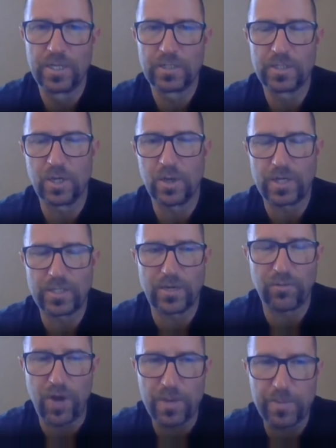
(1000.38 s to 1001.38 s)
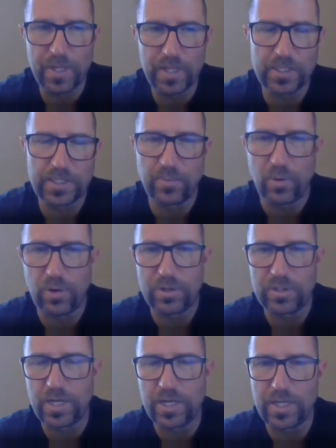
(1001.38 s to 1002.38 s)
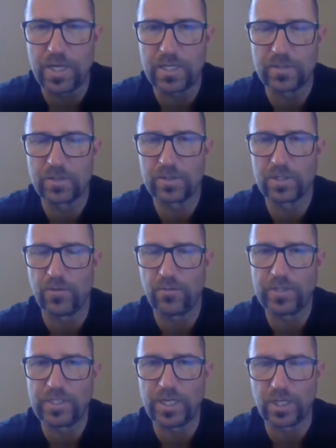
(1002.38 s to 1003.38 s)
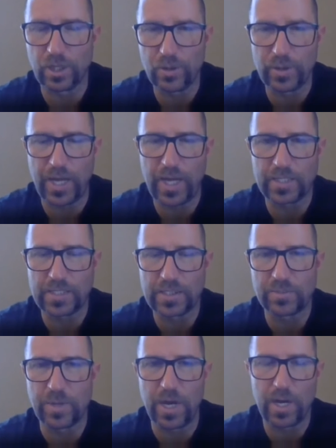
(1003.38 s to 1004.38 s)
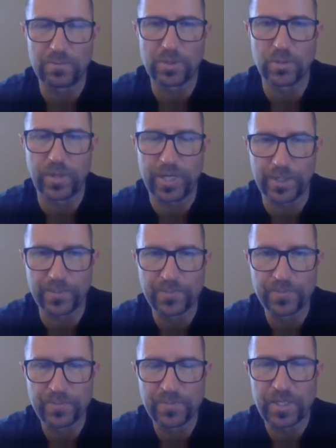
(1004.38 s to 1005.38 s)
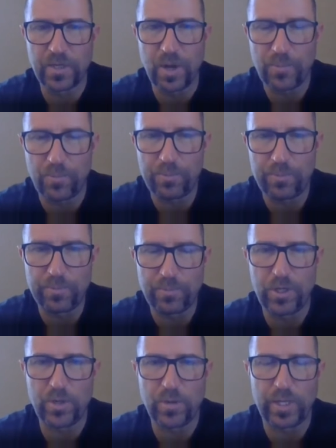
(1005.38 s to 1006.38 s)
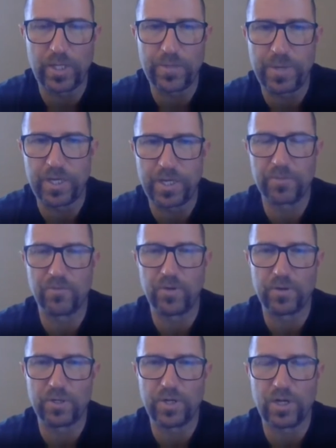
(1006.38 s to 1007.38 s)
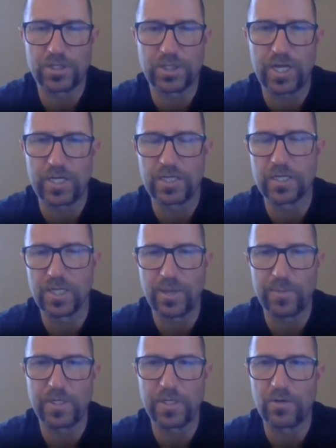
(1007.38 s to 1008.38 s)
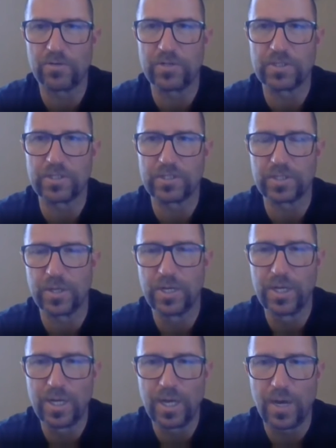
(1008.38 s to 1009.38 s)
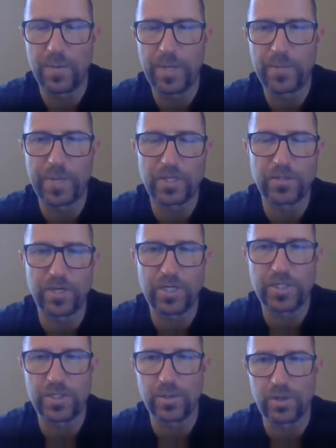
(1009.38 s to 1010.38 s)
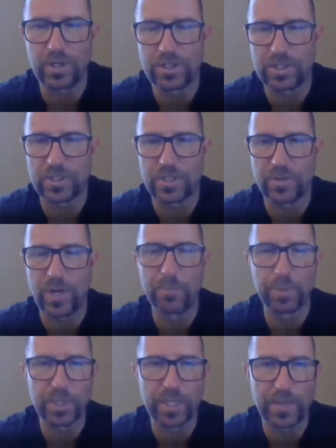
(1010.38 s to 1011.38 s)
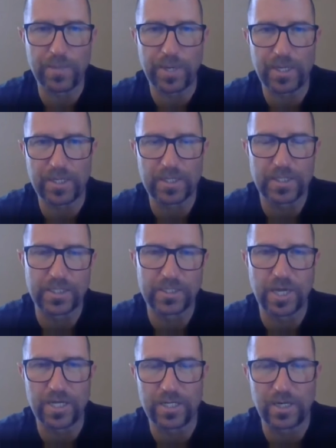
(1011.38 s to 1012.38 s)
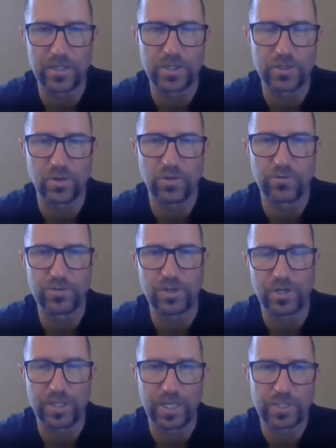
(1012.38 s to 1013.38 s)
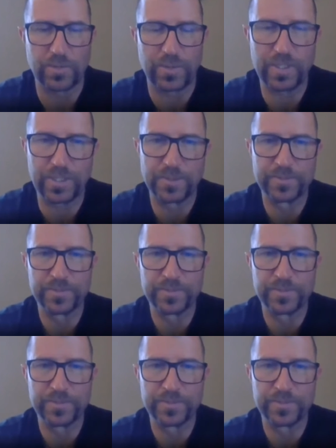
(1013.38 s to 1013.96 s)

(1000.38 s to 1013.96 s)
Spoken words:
So I'd say friability is important, and then if we see a glucan swing, pretty quickly pick up the phone and call Jake, and he'll let me know if this is a big picture issue or just a blip, and he's got it under control for starting next week.